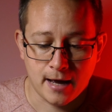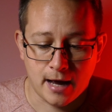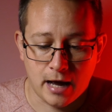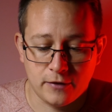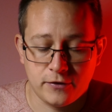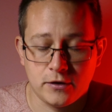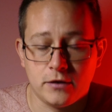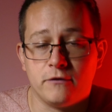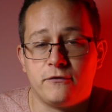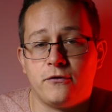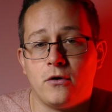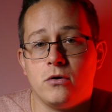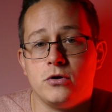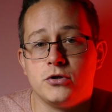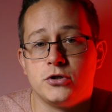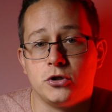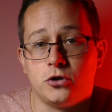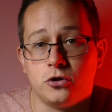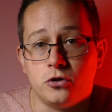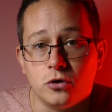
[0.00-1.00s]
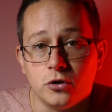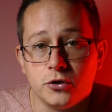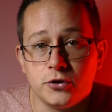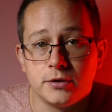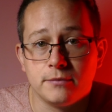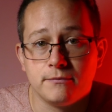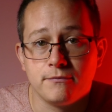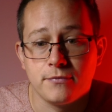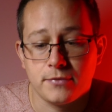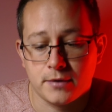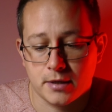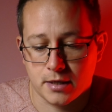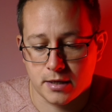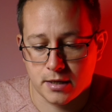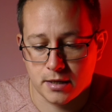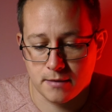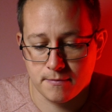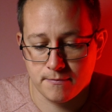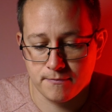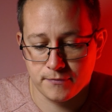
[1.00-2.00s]
I think the photos are good.
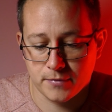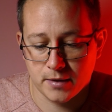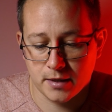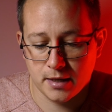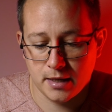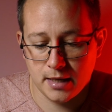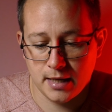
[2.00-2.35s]
It